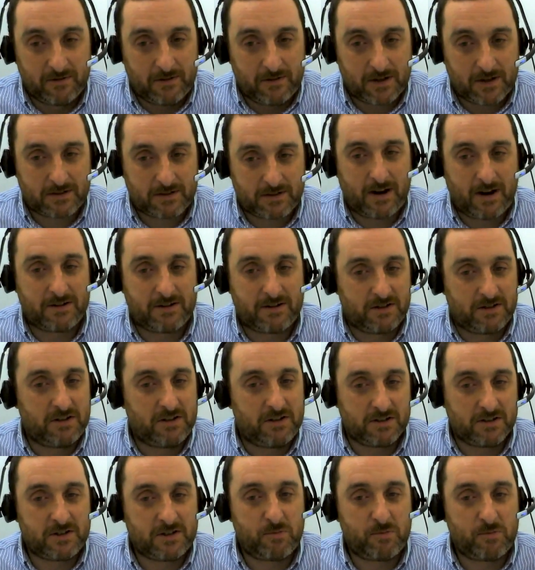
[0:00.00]
a strategy
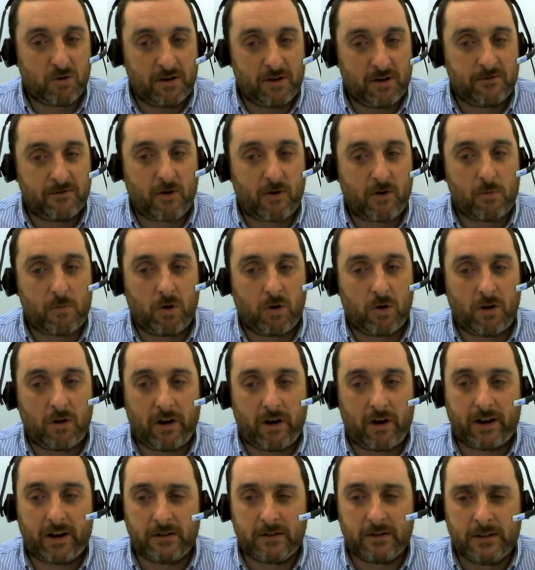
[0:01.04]
to support informal
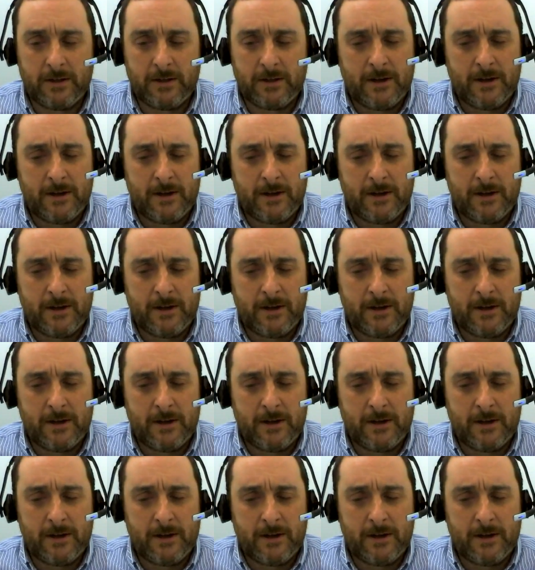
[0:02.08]
learning.